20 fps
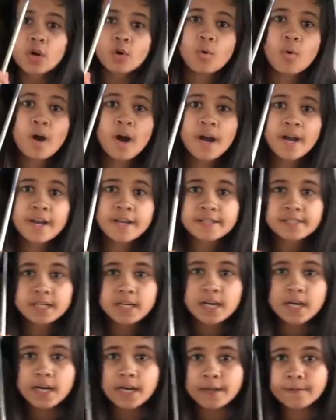Quiet
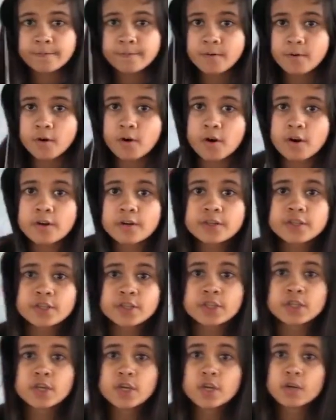time for,
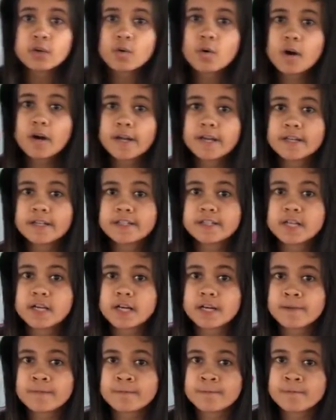quiet
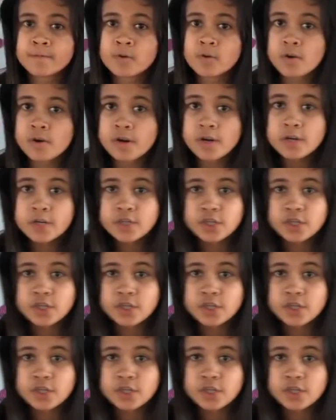time for.